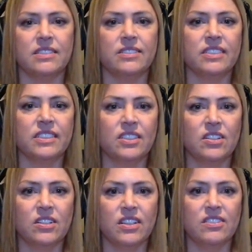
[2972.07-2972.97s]
and
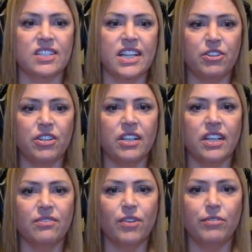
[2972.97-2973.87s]
and see how you
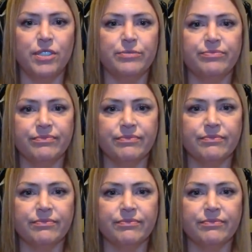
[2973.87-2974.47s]
can get involved.